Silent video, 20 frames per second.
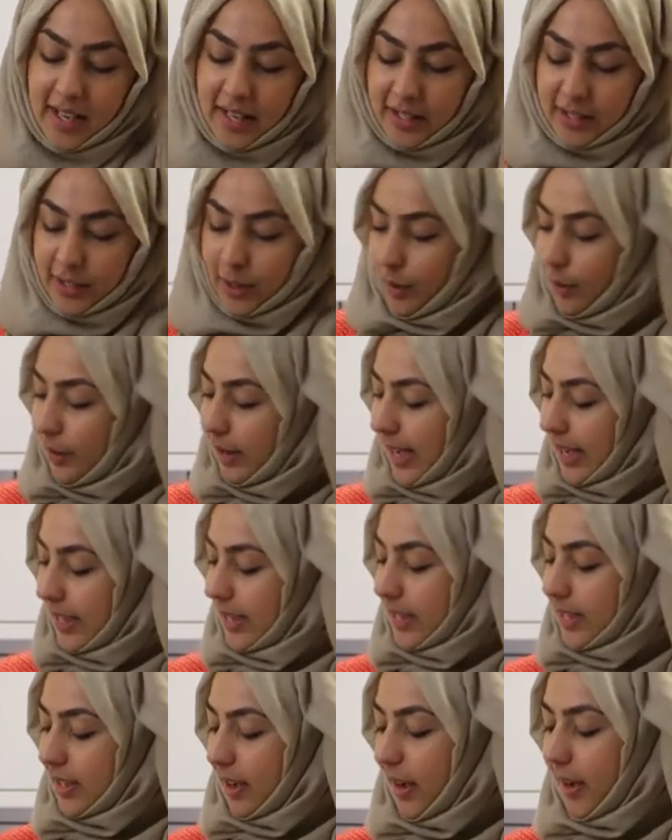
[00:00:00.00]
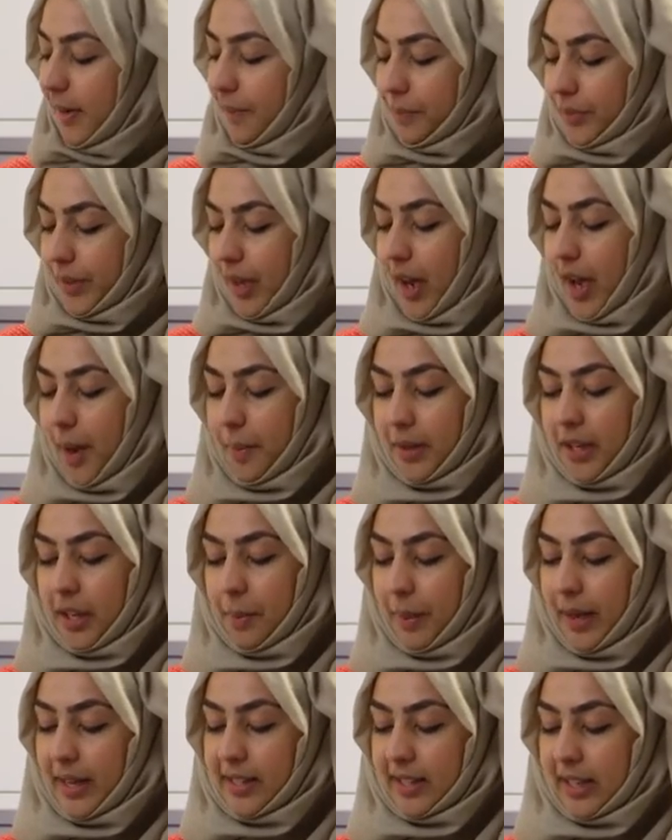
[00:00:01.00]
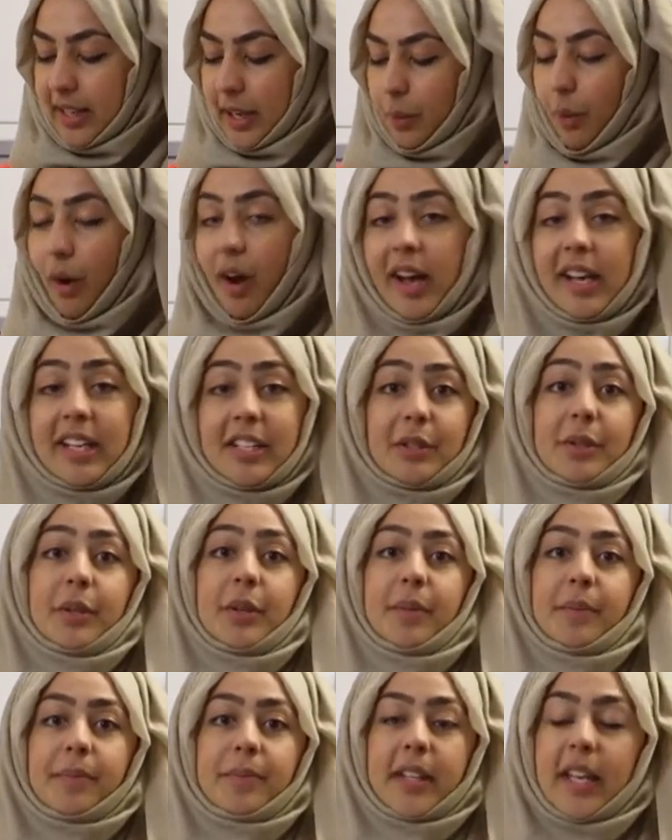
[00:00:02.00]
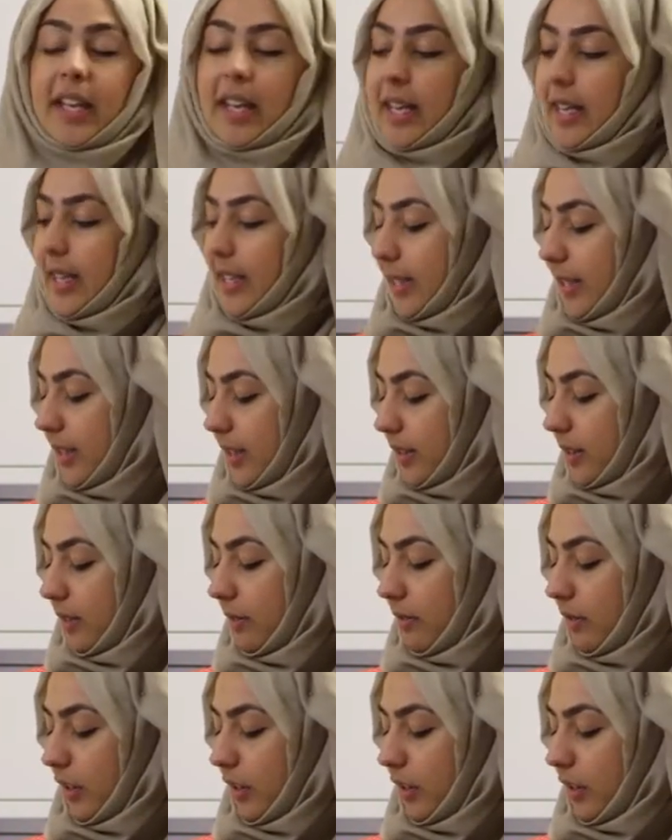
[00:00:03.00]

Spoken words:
So let's start. I'm gonna basically, what I do is,